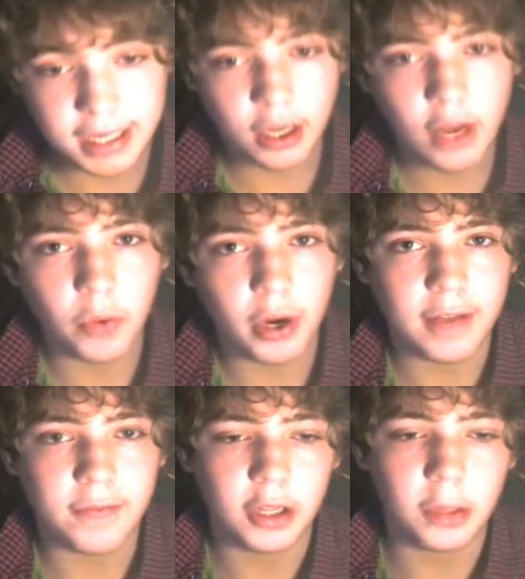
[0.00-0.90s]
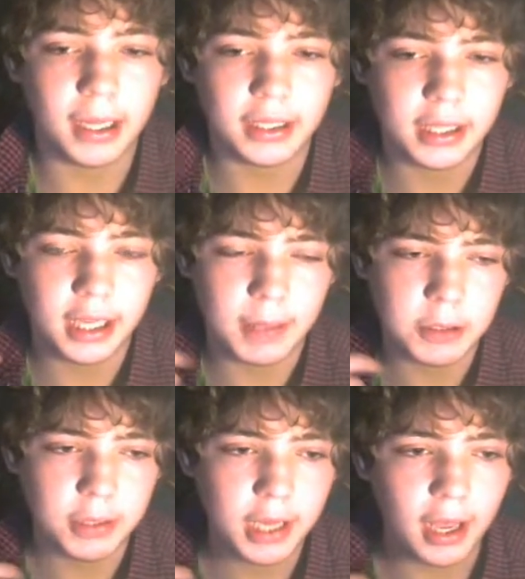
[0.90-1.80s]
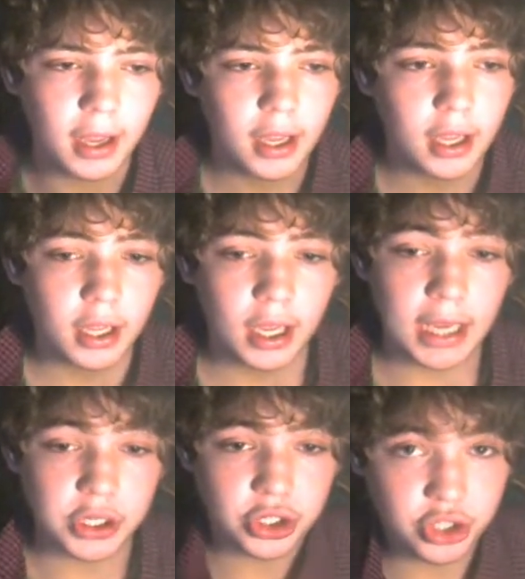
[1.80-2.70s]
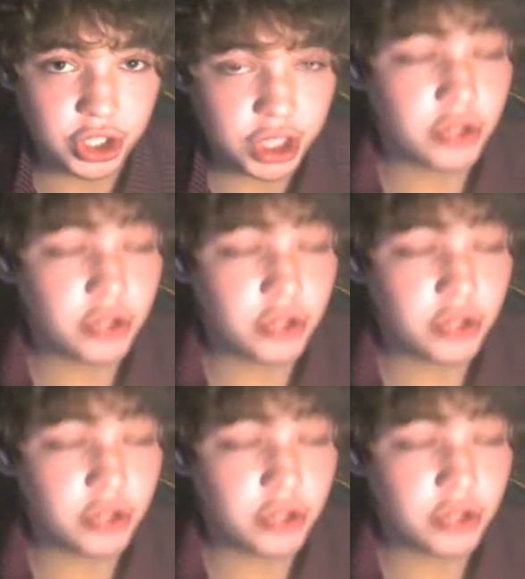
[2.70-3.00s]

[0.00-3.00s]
of what I feel about the games. But yeah, as you can see,